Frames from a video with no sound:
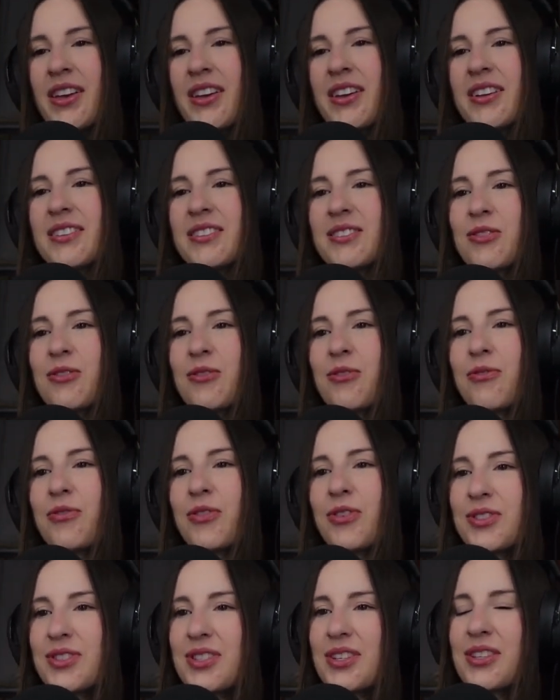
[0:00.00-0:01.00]
So the
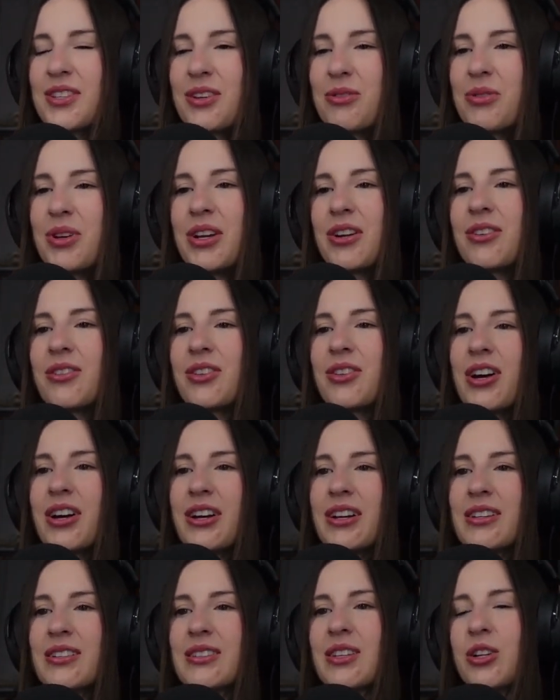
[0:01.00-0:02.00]
first thing that we hear a
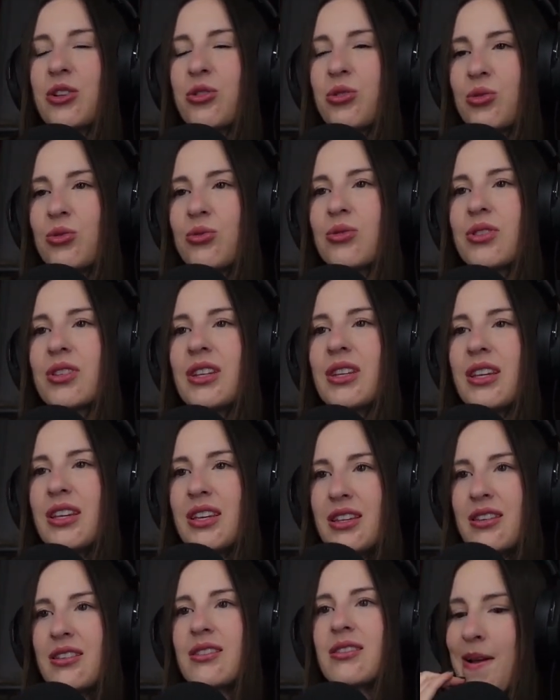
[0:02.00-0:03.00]
lot is that gluten
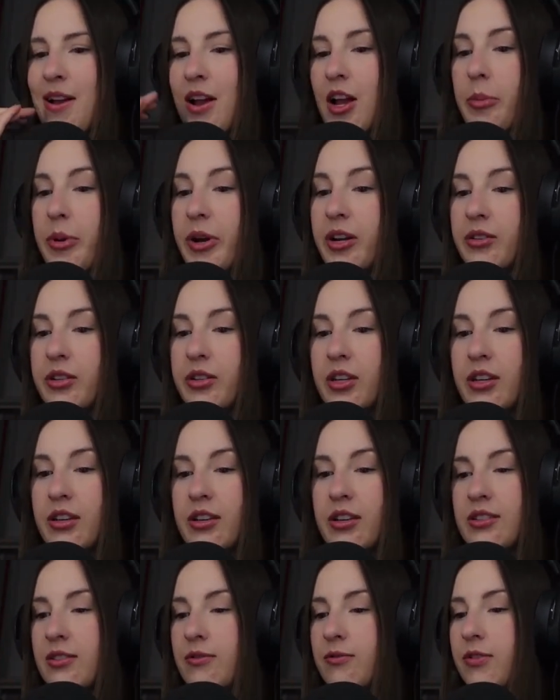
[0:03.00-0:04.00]
is, apparently
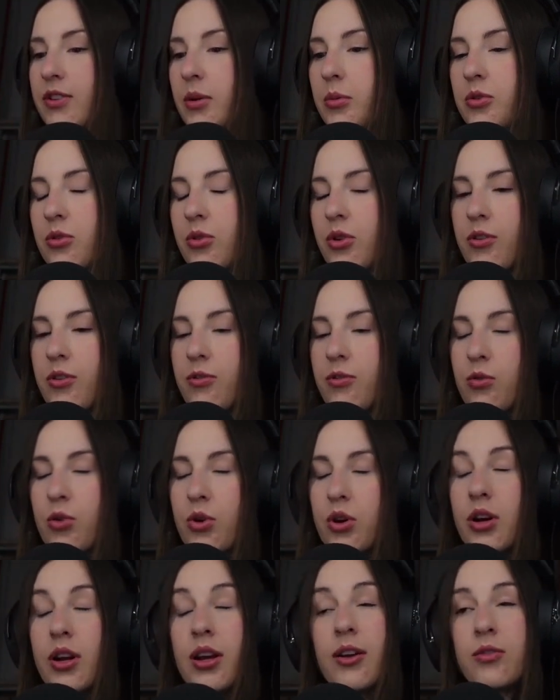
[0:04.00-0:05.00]
it's inflammatory
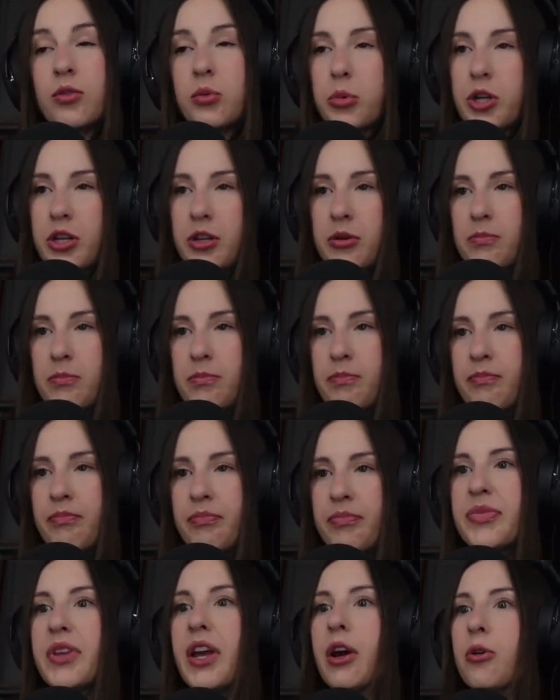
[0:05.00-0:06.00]
for everybody.
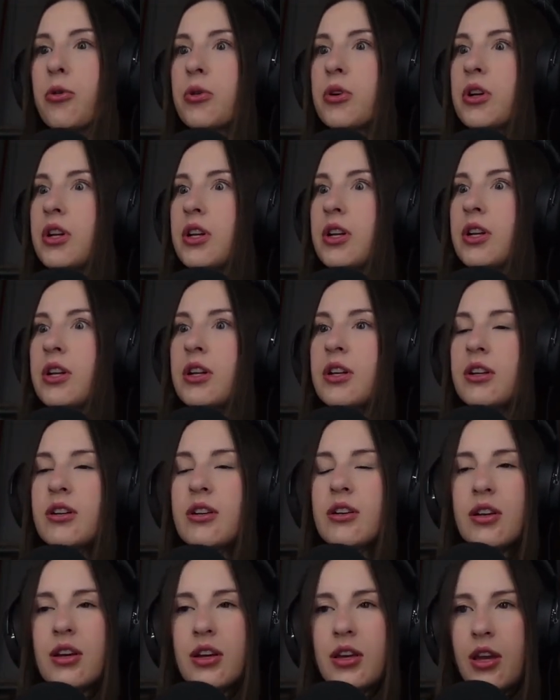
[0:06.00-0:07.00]
Now,
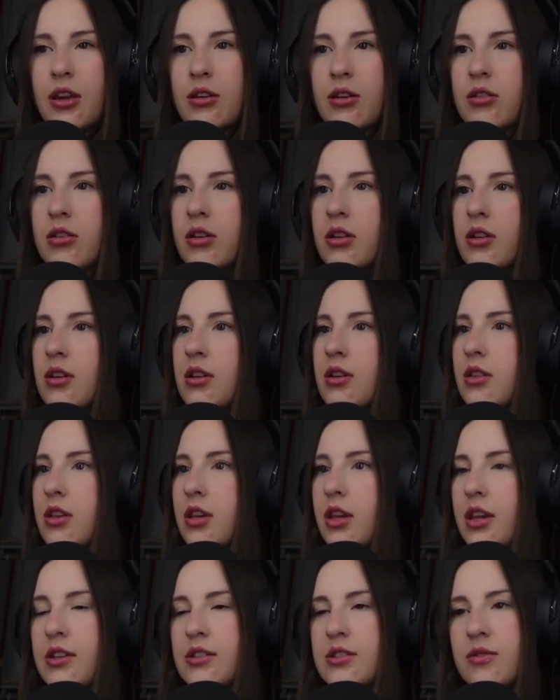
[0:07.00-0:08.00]
again, in the
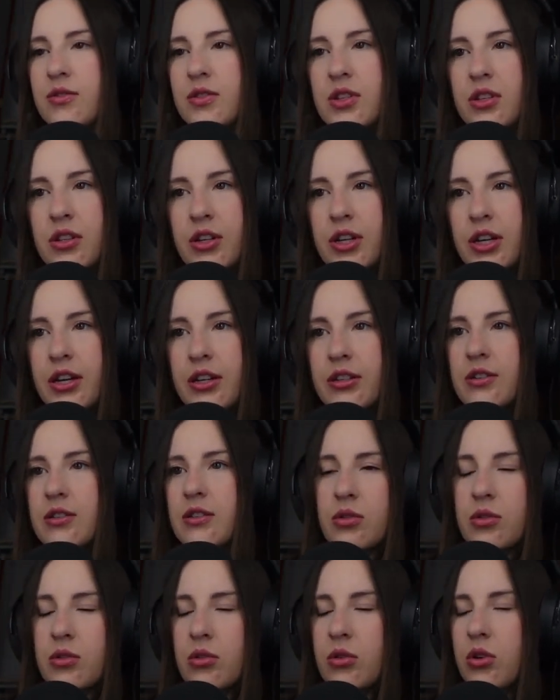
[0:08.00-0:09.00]
case of celiac
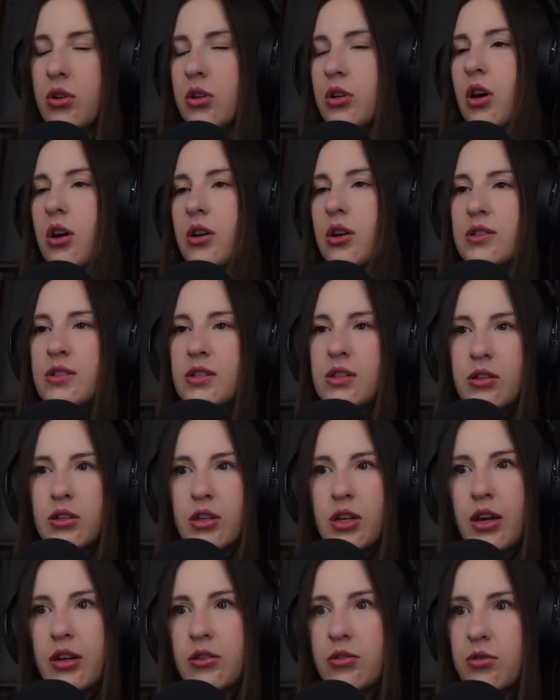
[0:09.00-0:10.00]
disease or
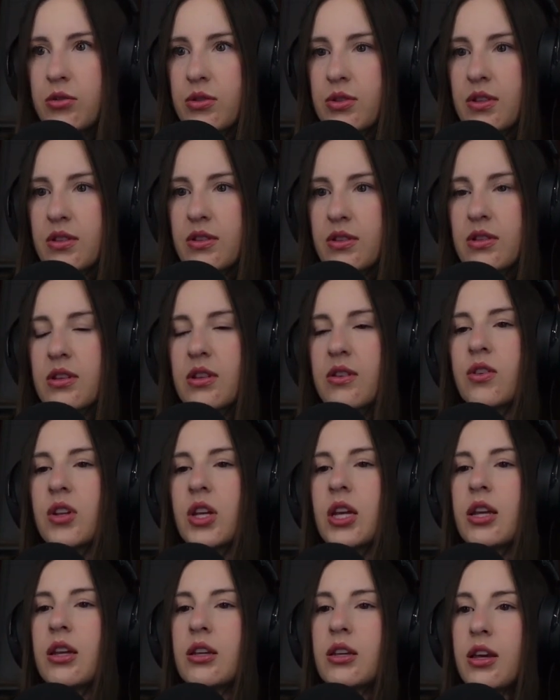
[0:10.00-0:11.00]
non-celiac gluten
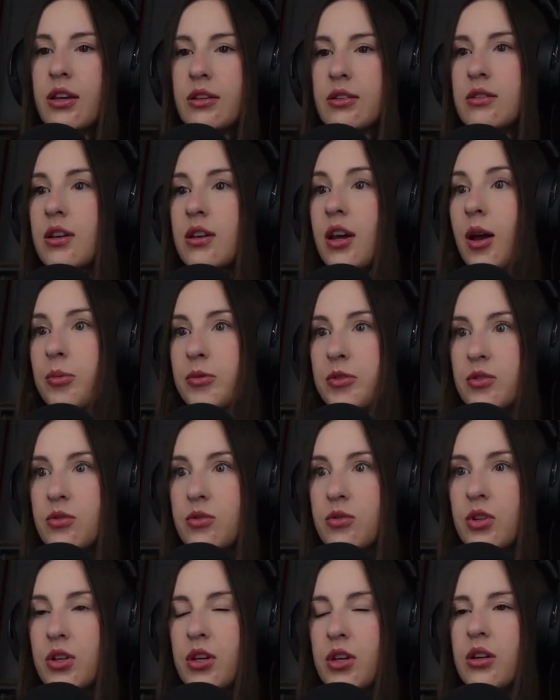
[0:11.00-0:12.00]
sensitivity, yes,
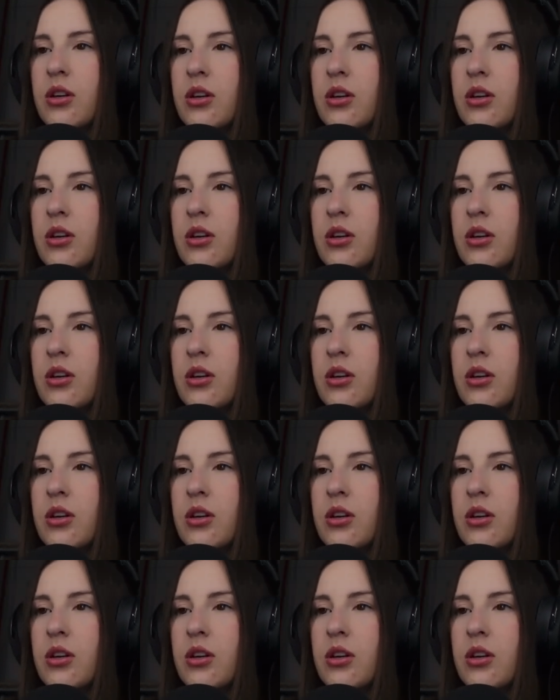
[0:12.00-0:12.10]
absolutely.